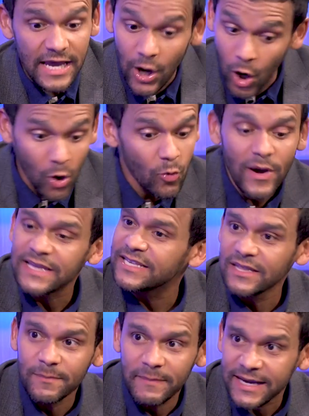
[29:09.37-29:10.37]
always
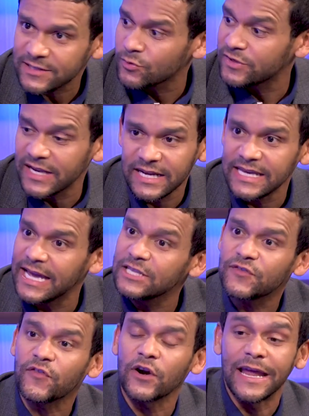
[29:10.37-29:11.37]
in the mix with Danny
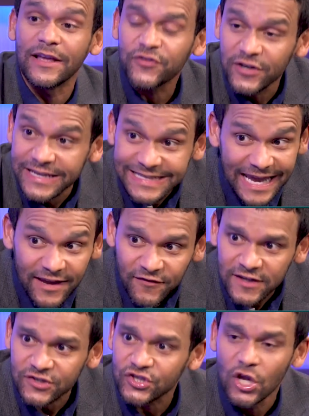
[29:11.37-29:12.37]
Ainge for Anthony
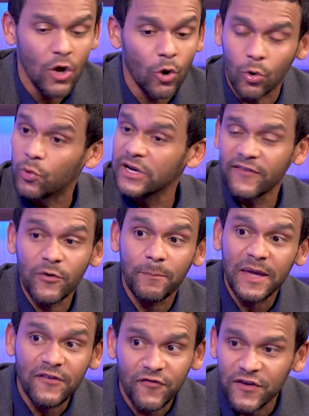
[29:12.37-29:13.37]
Davis or whatever
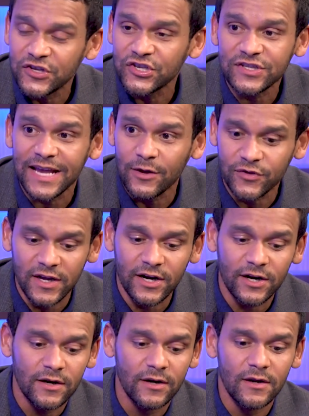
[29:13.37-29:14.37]
big fish is out
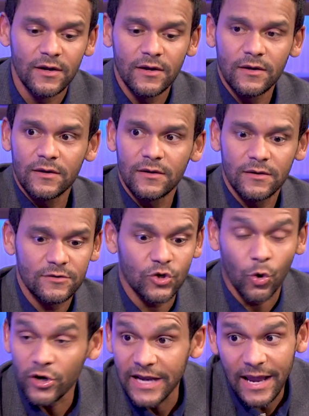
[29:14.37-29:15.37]
there.
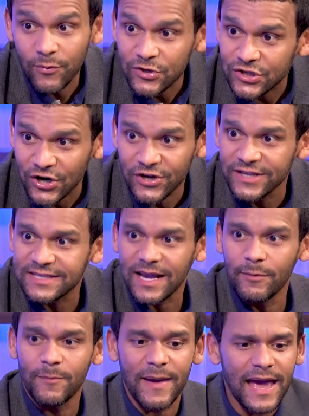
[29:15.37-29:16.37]
Gordon Hayward's hurt. He's
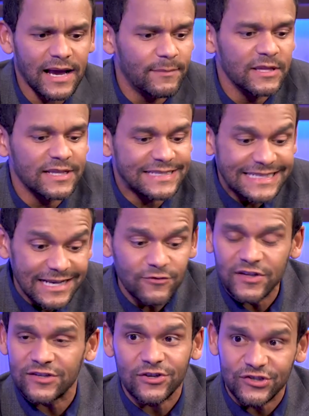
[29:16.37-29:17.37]
coming back. I mean, the
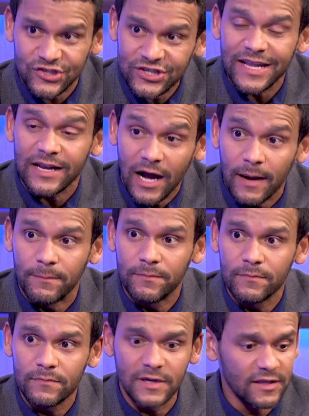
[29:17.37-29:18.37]
Celtics are set up
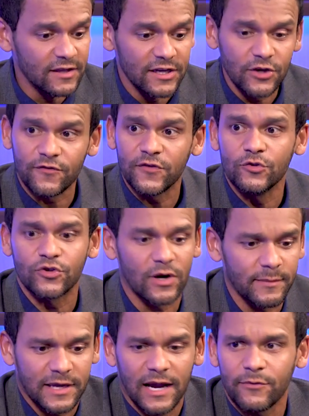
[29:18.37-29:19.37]
in the near future.
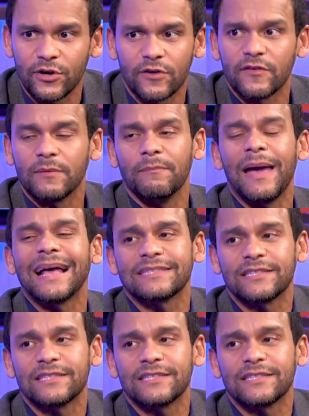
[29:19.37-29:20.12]
I mean, Kyrie Irving, massive.